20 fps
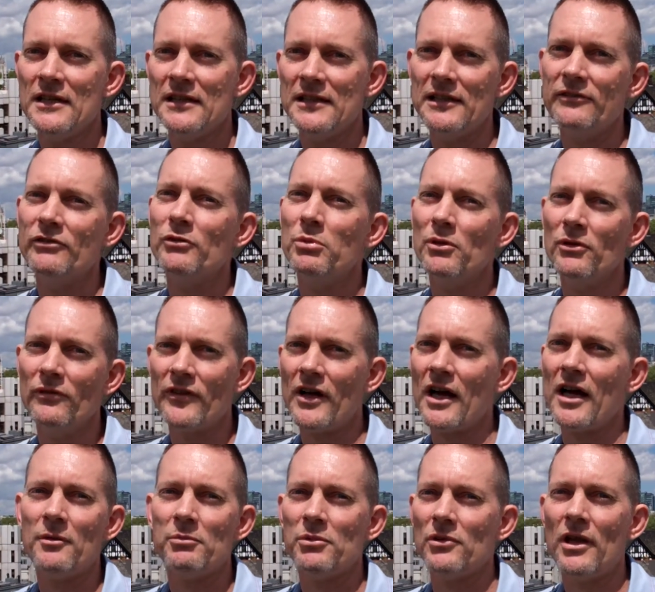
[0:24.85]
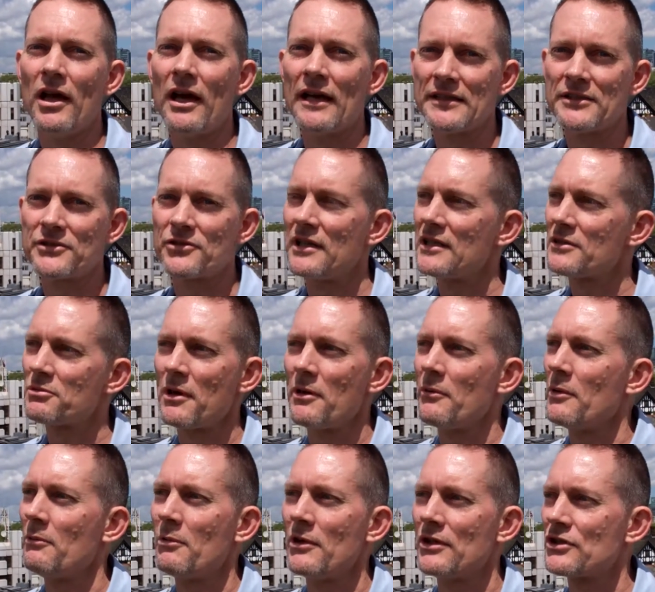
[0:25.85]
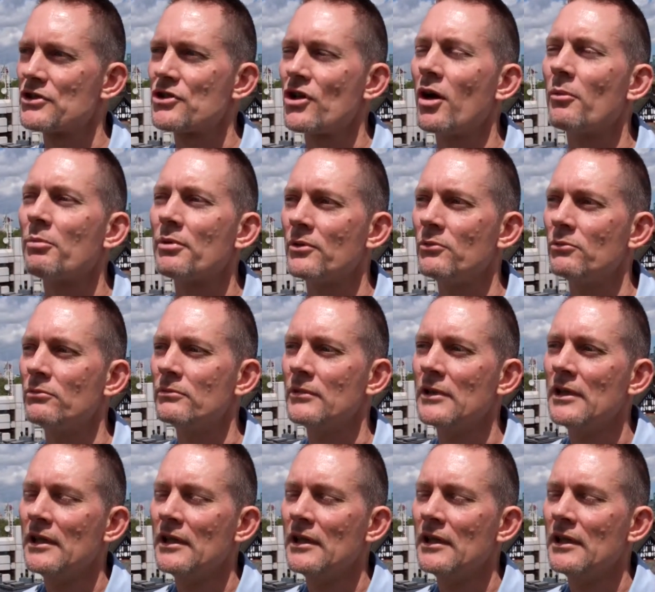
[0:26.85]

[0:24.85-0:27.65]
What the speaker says: livable, viable high streets where we want to shop and